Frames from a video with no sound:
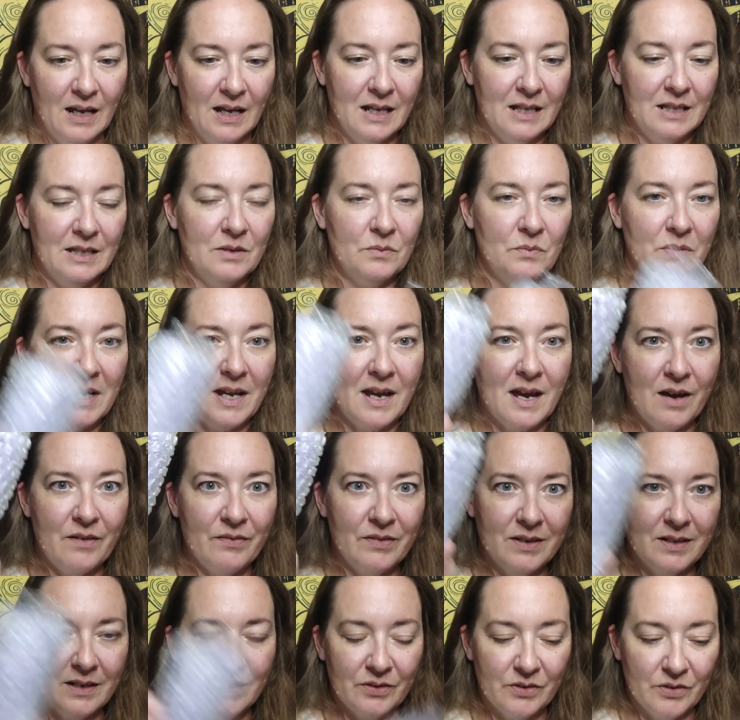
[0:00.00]
And then we have
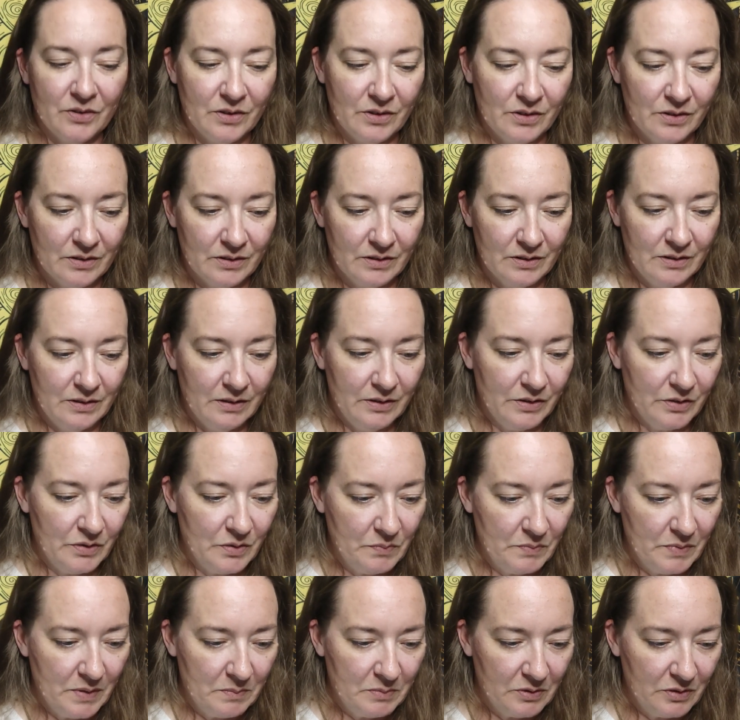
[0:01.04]
another little
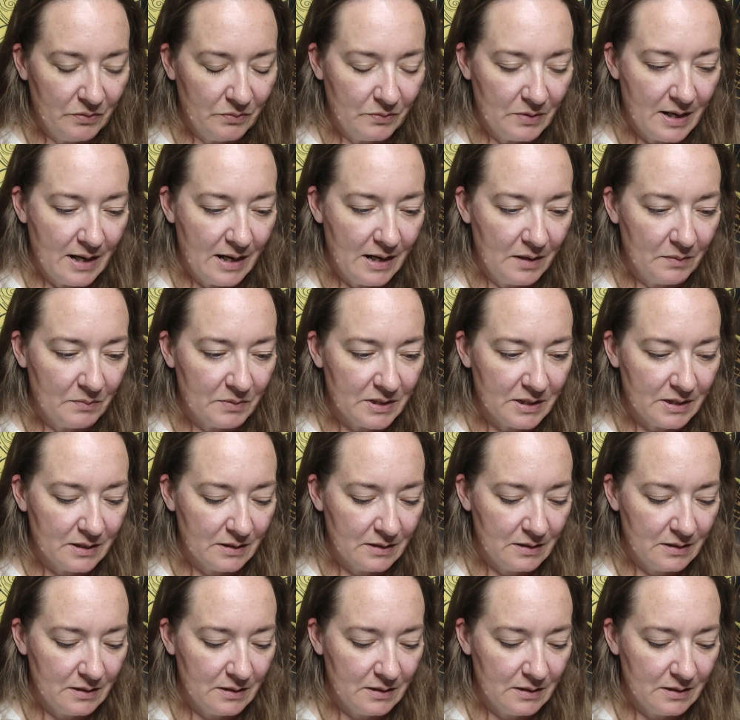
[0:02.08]
bubble wrap.